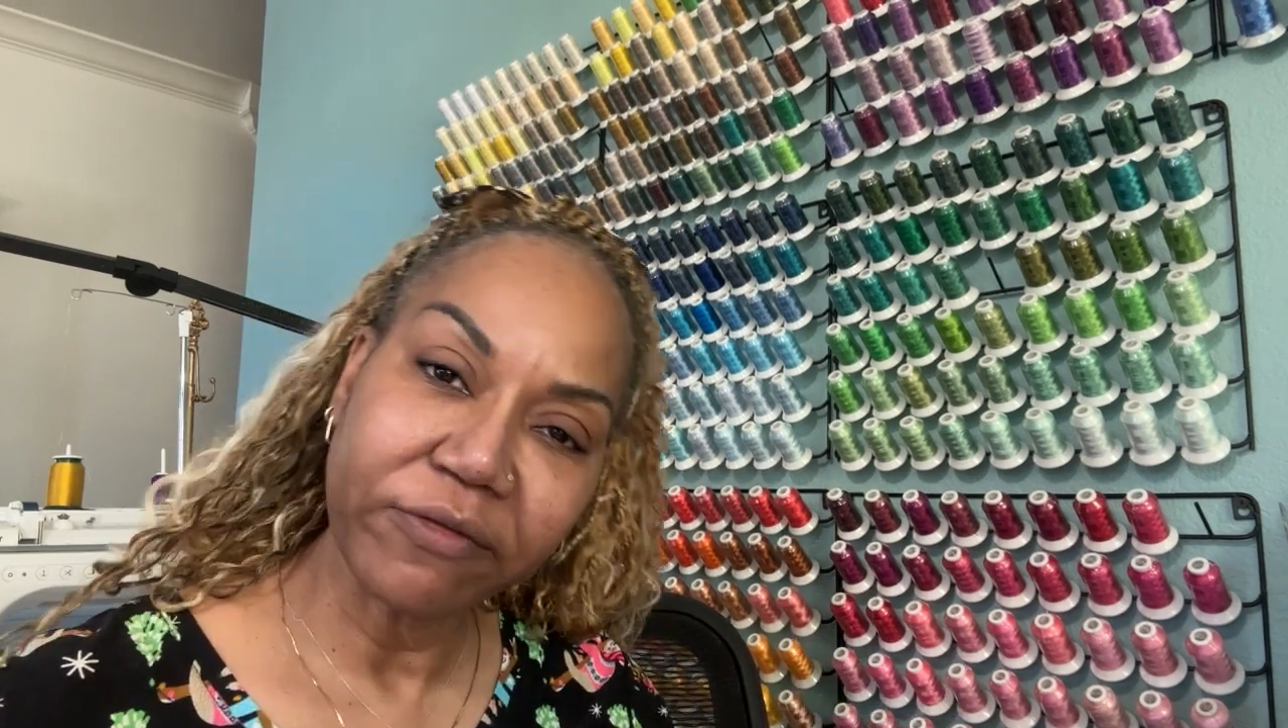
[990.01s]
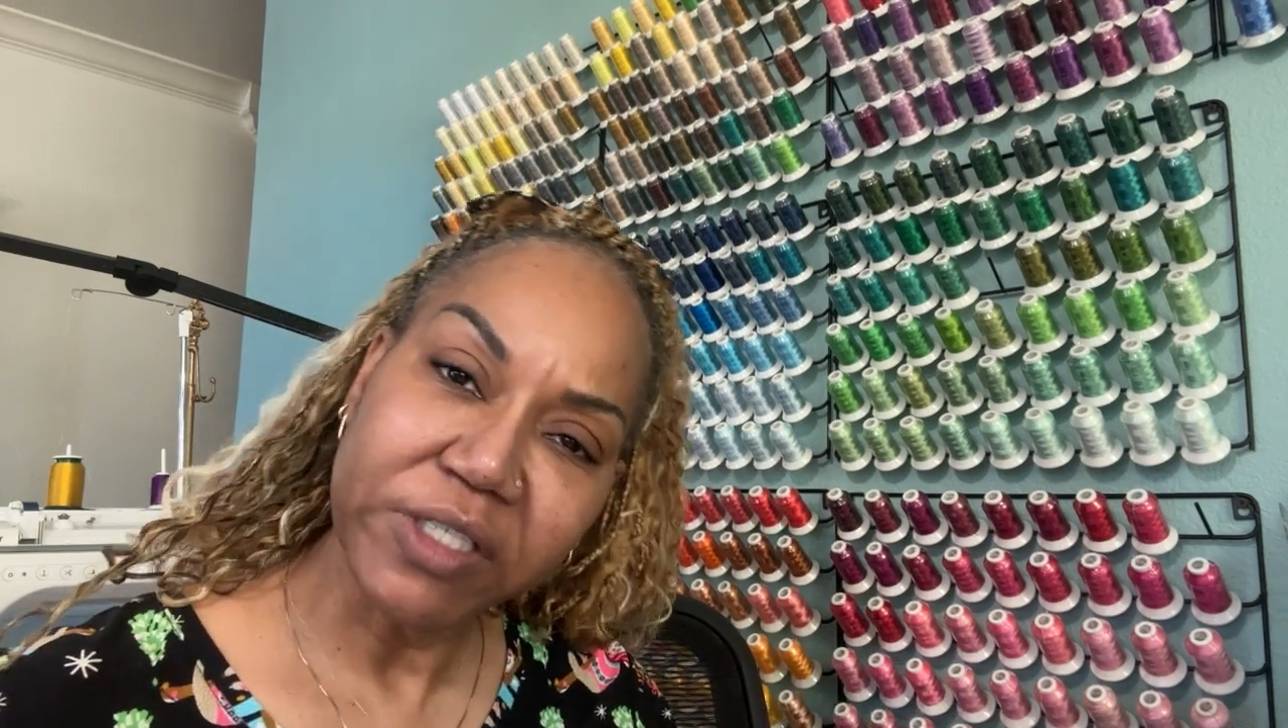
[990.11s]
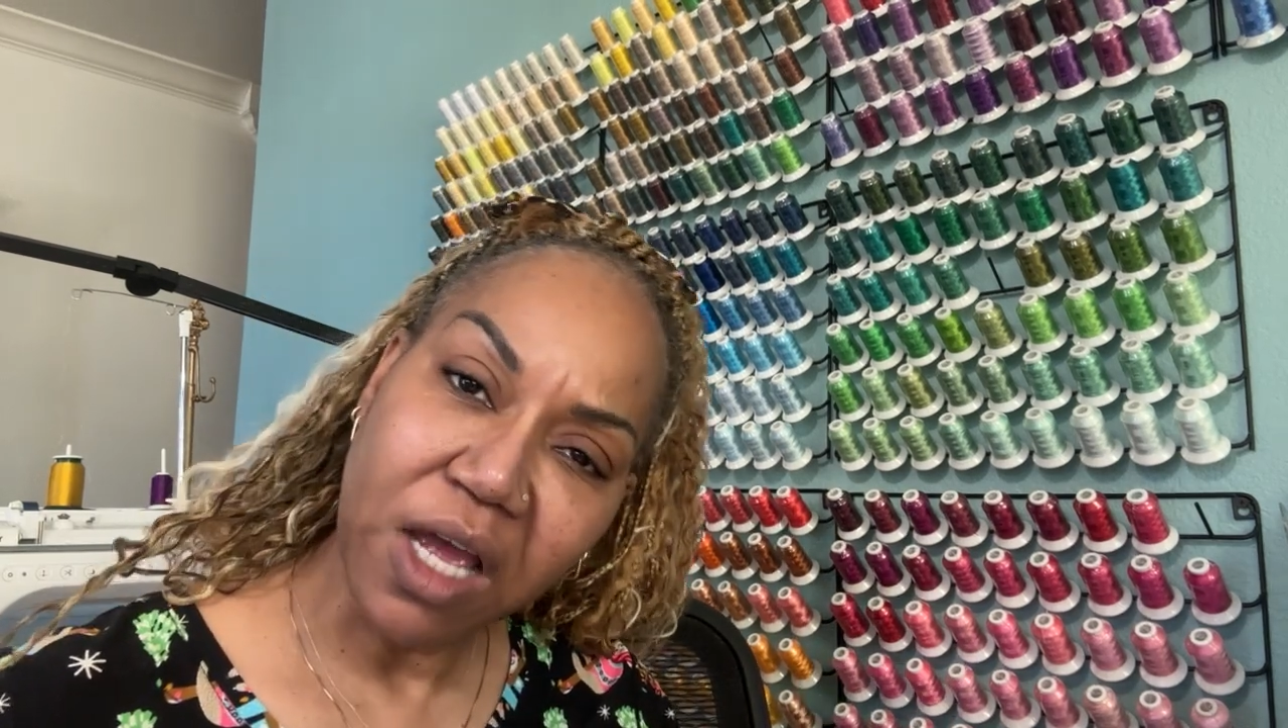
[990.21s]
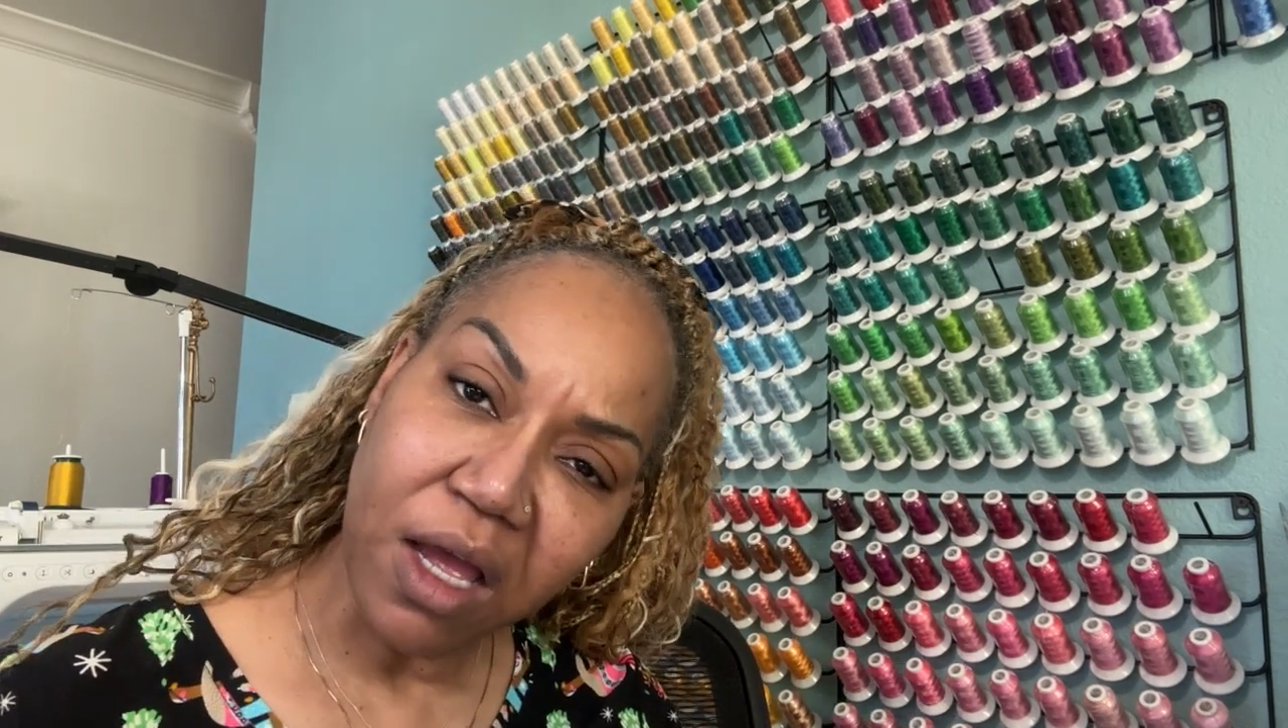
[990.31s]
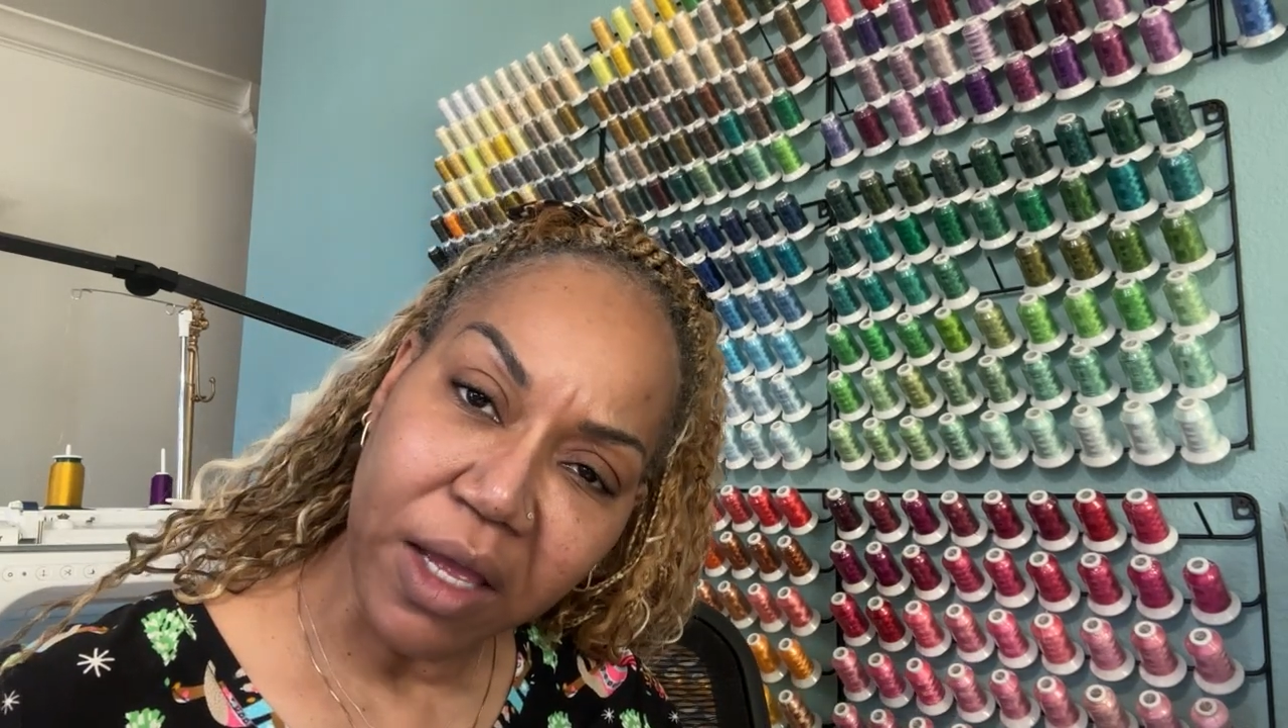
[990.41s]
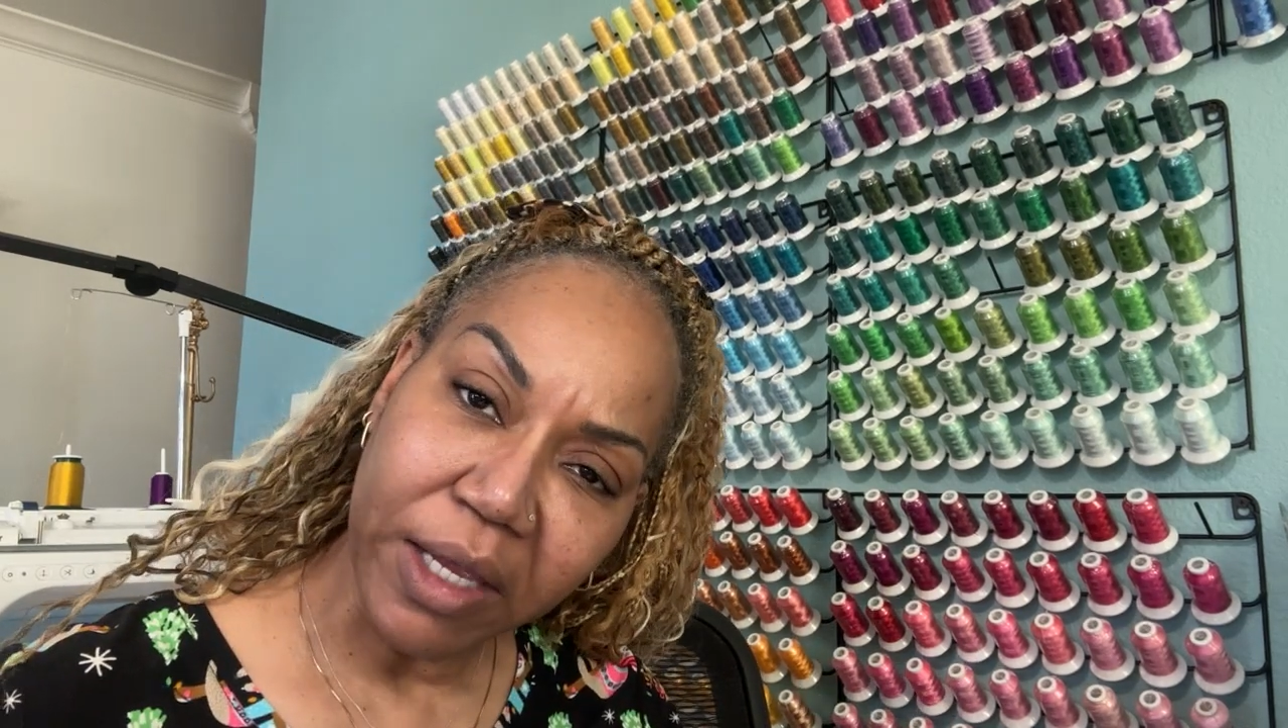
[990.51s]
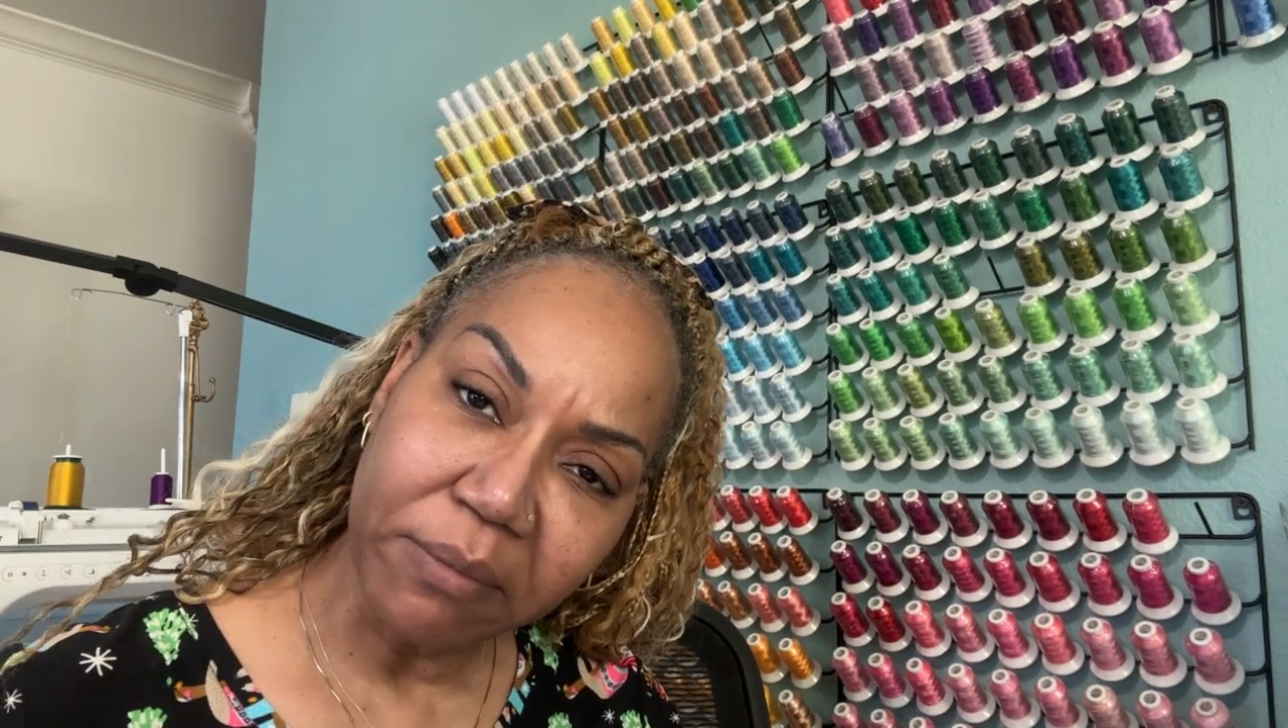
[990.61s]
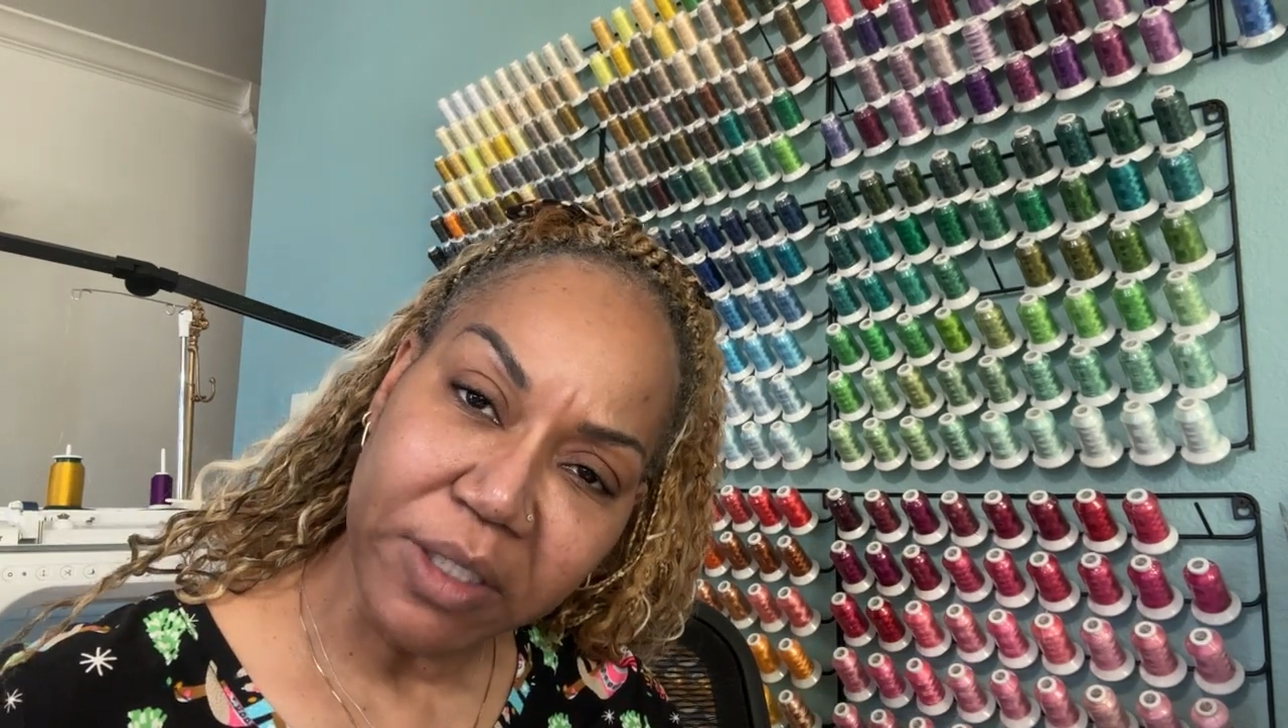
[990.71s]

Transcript: Dime,